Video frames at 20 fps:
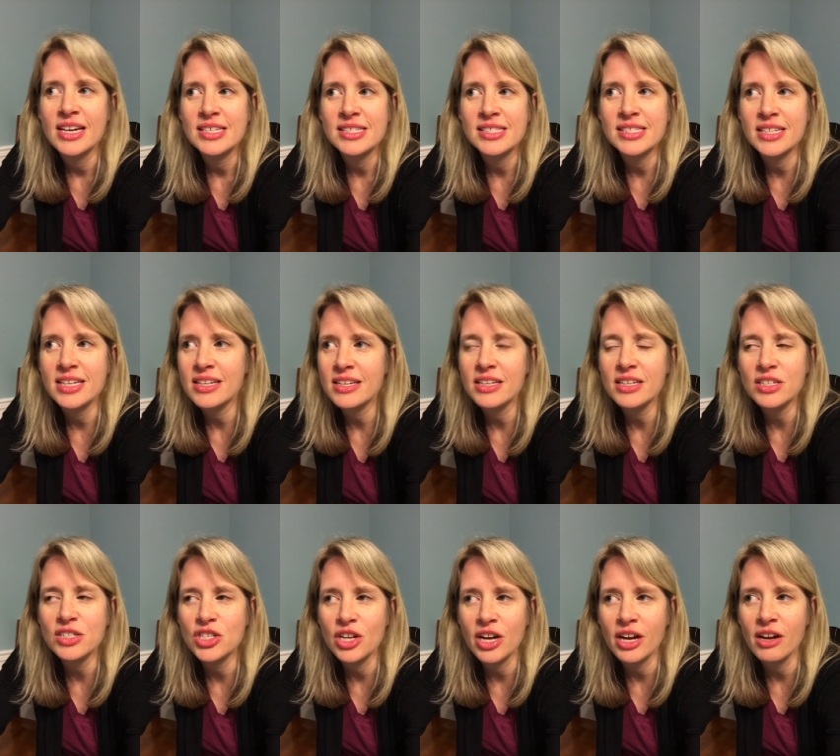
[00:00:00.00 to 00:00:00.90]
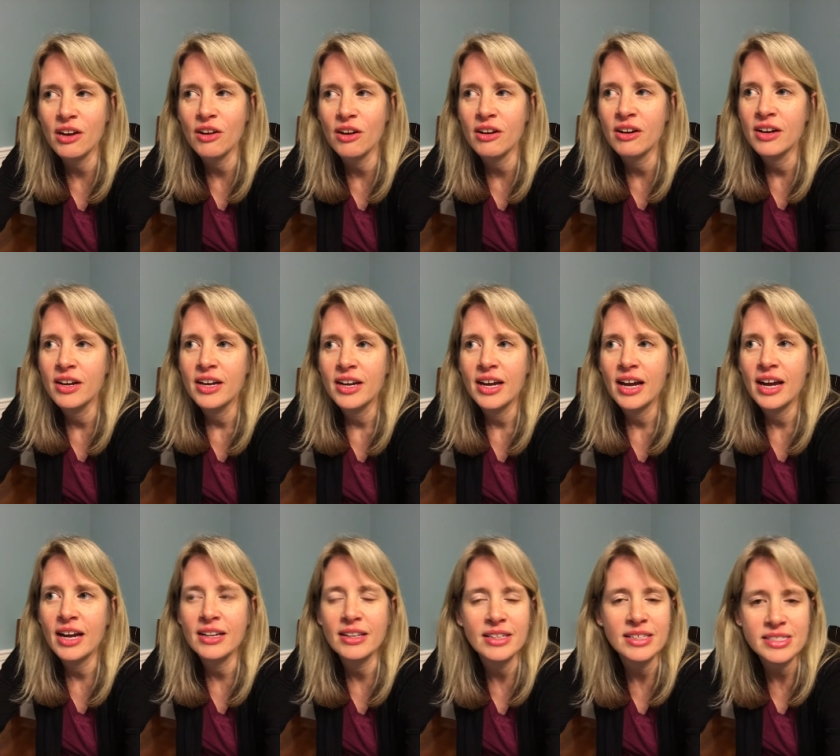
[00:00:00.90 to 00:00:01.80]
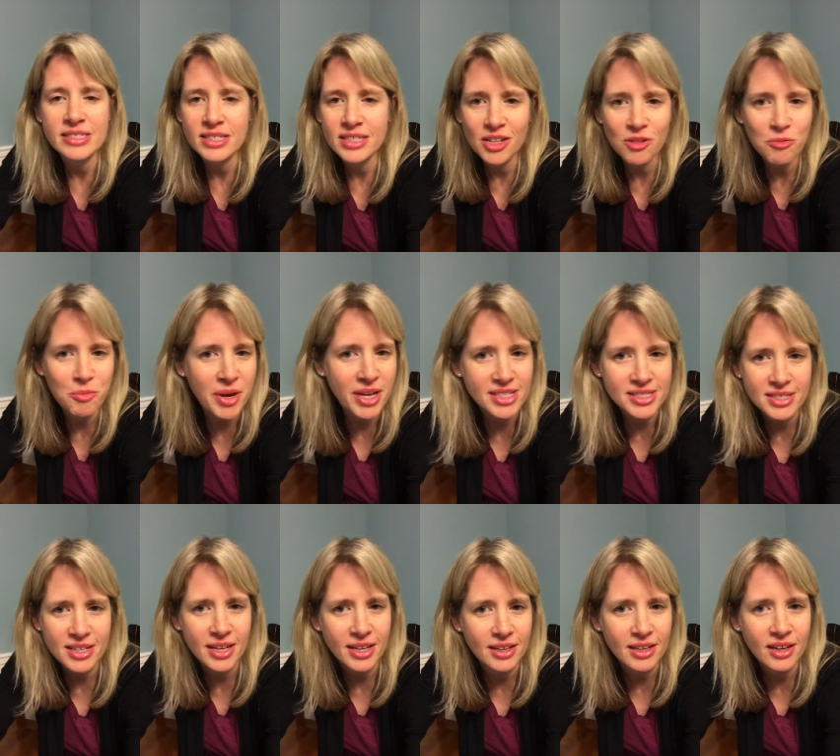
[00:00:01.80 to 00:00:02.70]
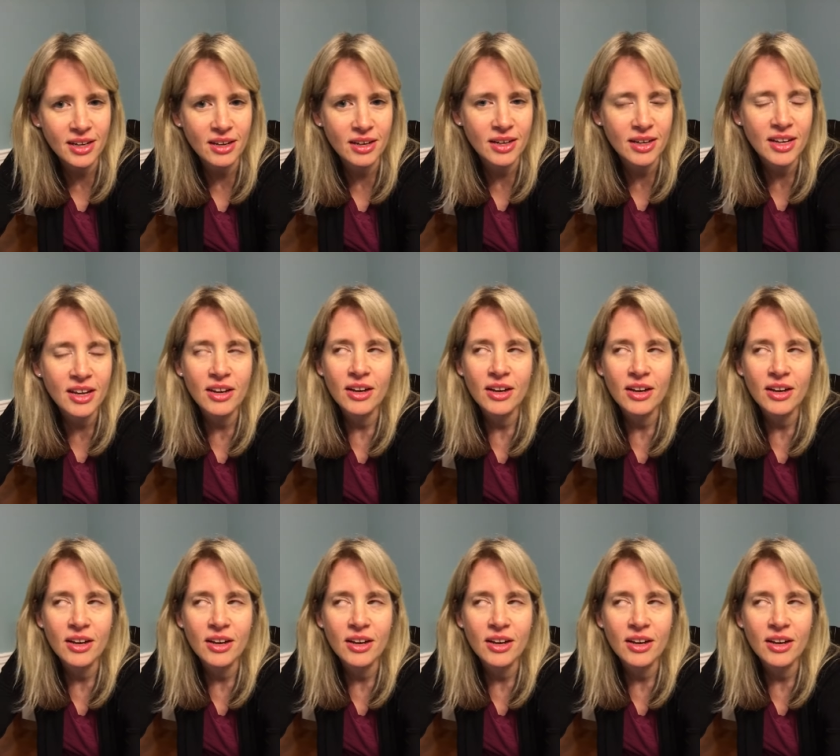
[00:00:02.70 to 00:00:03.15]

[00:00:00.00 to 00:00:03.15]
sit in a chair and listen to the Maslanka.